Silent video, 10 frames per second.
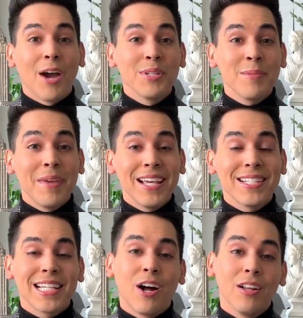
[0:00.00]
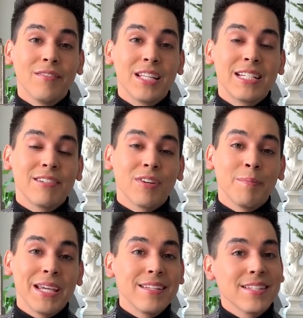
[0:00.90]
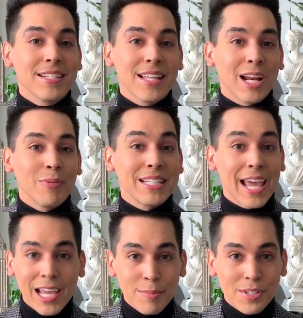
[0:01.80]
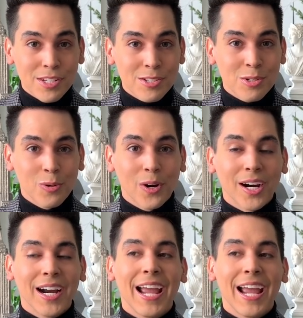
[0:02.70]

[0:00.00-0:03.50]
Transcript: I was amazed at all of the different pieces that I was able to score,